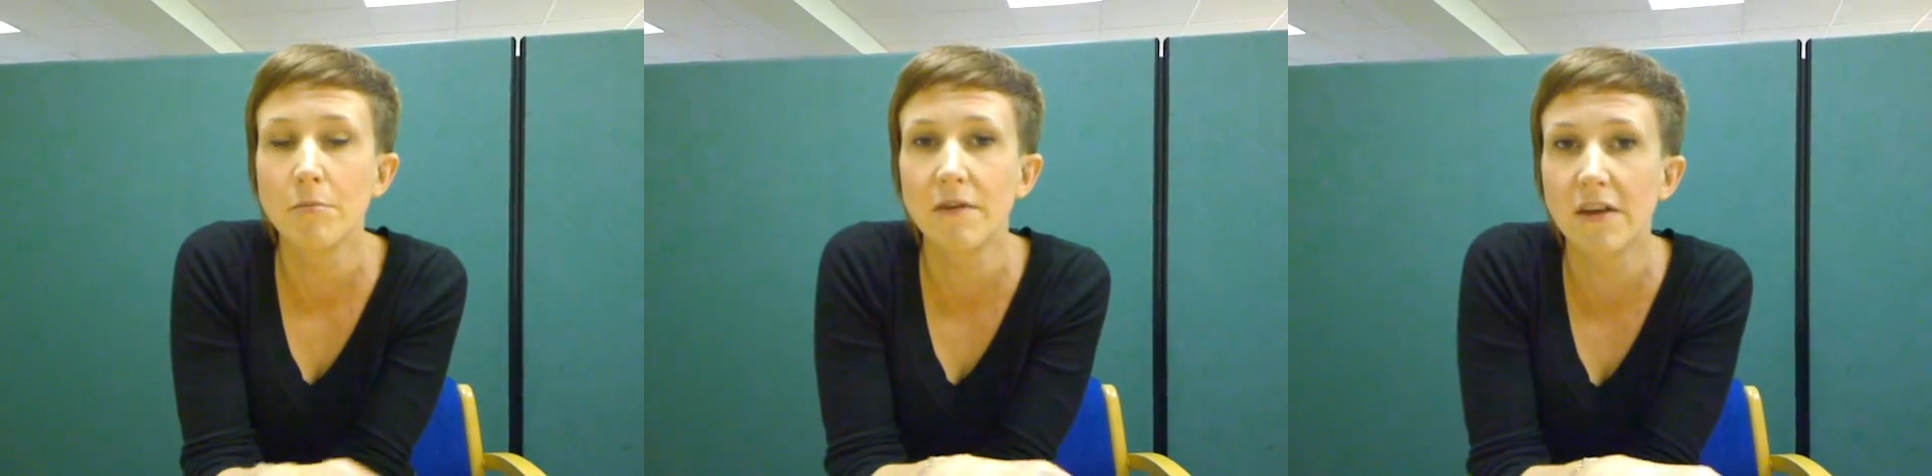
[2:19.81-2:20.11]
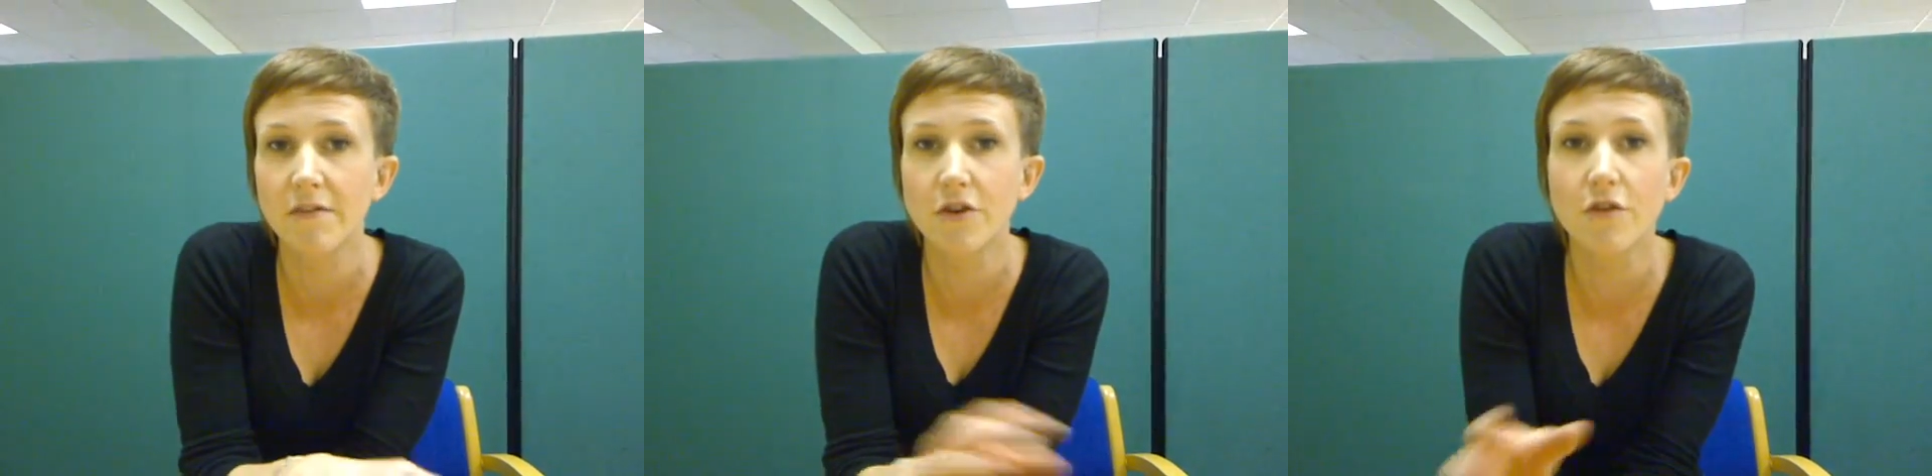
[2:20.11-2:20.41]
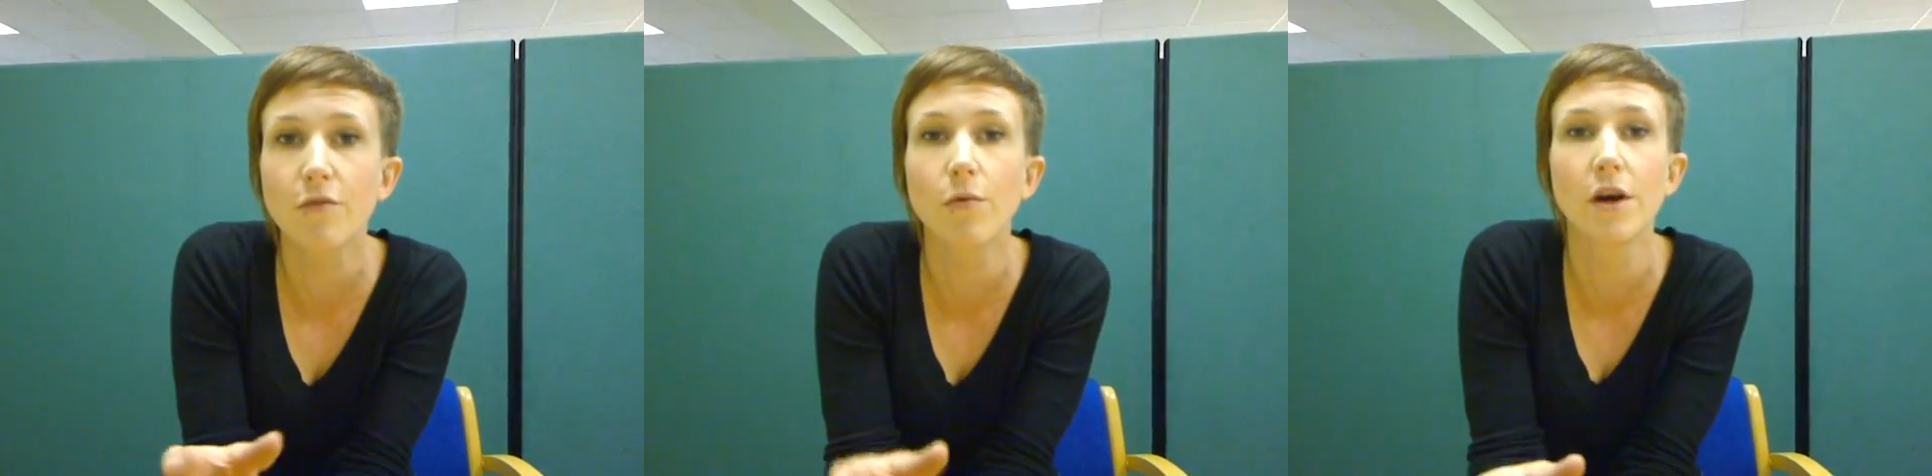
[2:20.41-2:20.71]
But if you have
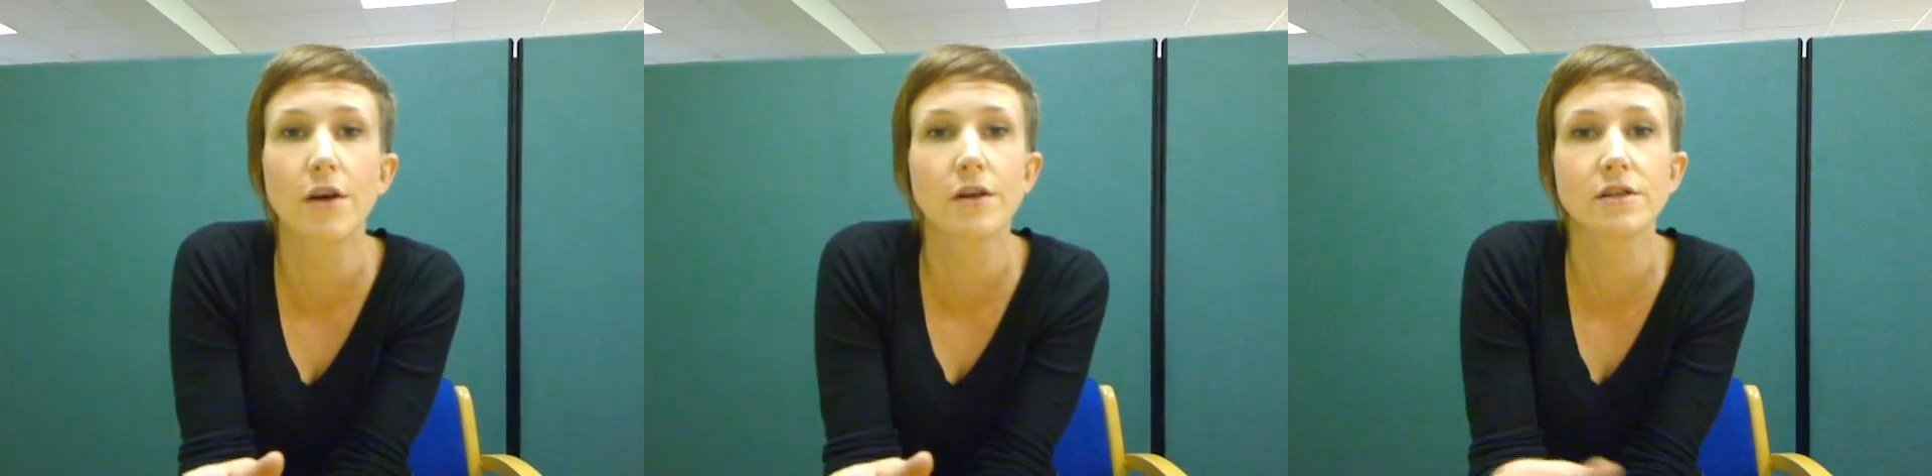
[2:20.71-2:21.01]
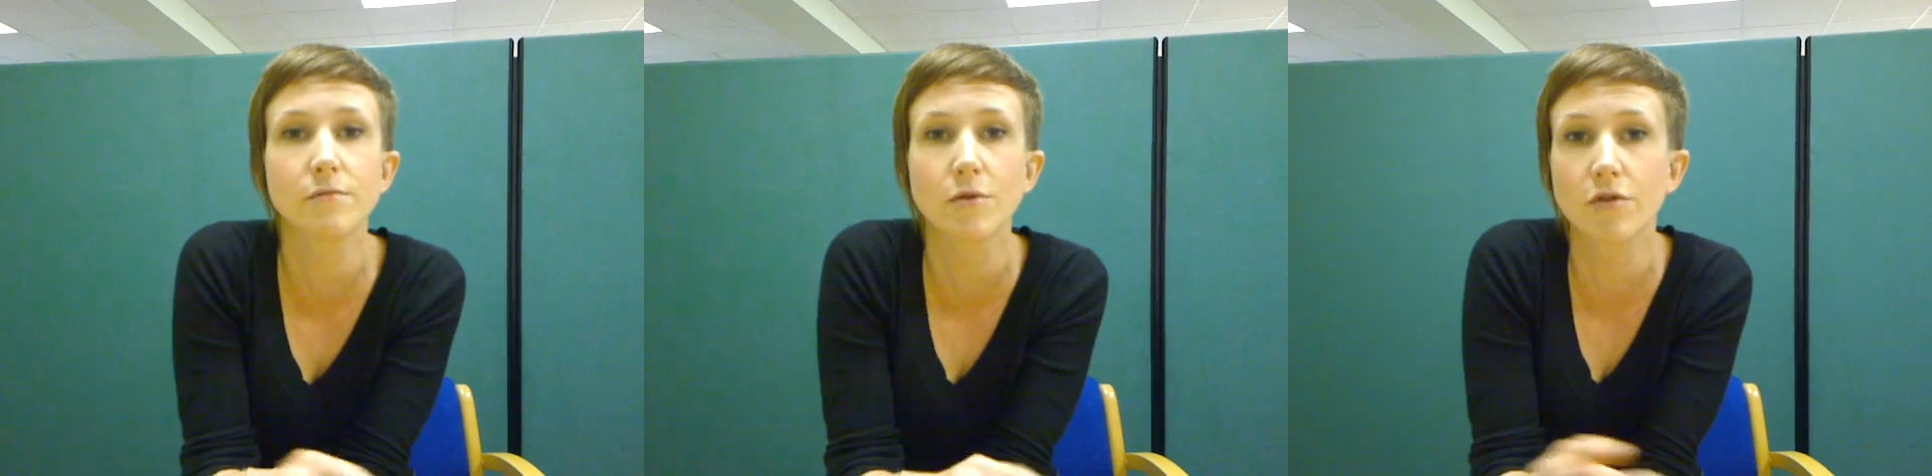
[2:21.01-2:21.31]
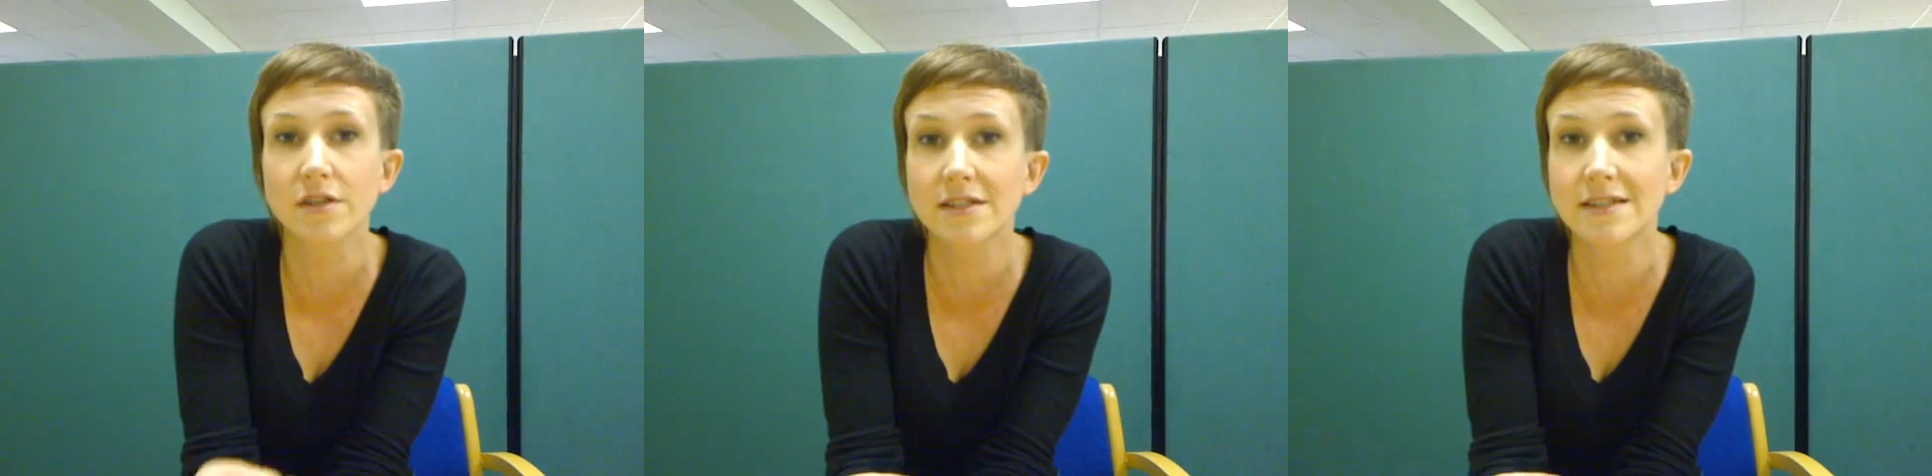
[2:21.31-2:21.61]
enough workers from
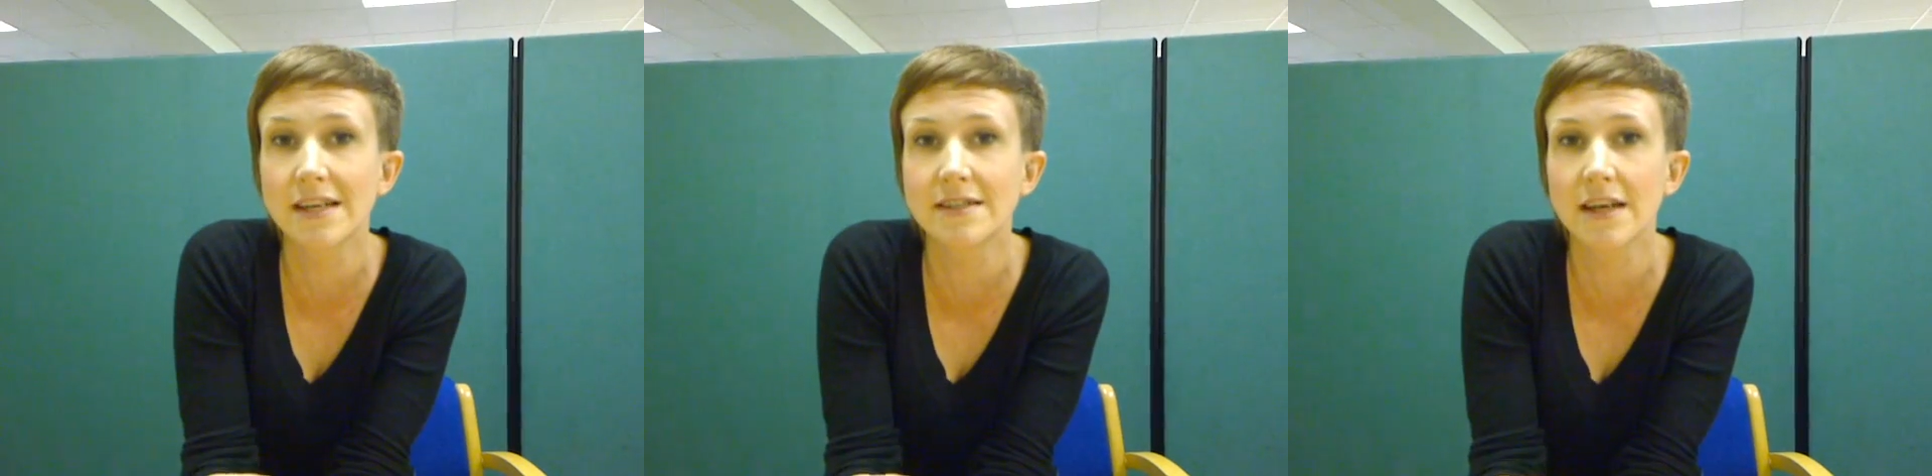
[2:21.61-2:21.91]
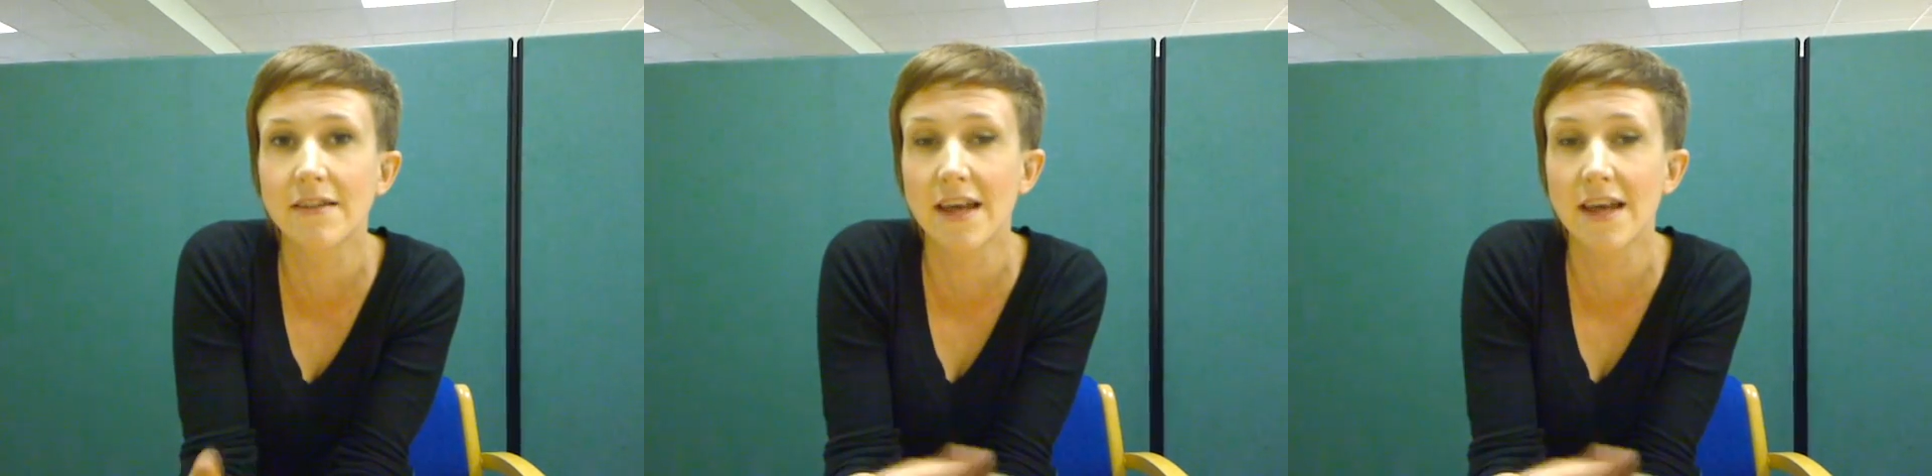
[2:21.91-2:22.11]
across the city,